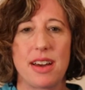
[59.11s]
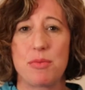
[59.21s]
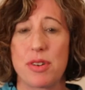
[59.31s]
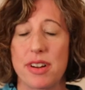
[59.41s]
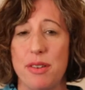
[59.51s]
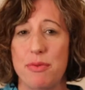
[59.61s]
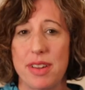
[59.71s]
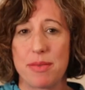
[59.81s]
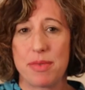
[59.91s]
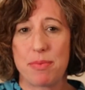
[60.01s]
work out
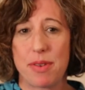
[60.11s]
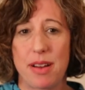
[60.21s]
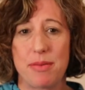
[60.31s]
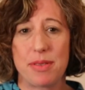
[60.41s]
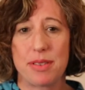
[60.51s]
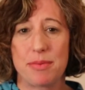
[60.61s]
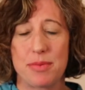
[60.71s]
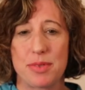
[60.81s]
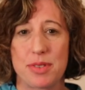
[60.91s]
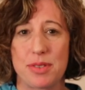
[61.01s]
family
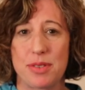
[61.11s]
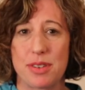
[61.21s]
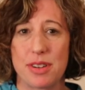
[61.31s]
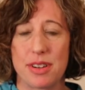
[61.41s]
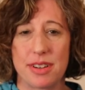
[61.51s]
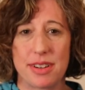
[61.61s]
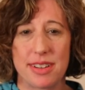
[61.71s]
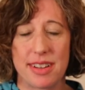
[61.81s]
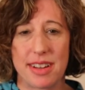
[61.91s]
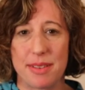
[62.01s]
problems or
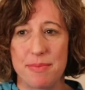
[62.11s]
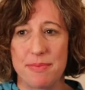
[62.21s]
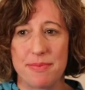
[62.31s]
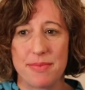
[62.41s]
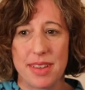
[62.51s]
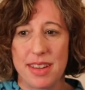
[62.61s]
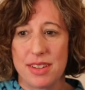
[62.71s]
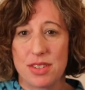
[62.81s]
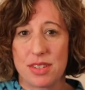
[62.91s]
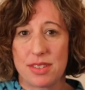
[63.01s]

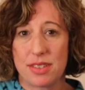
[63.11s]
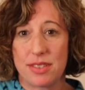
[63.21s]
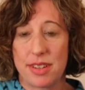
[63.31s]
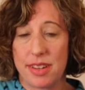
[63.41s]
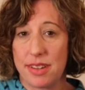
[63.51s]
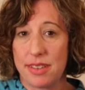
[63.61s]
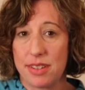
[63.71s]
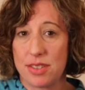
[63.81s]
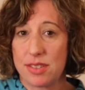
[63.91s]
just learning English.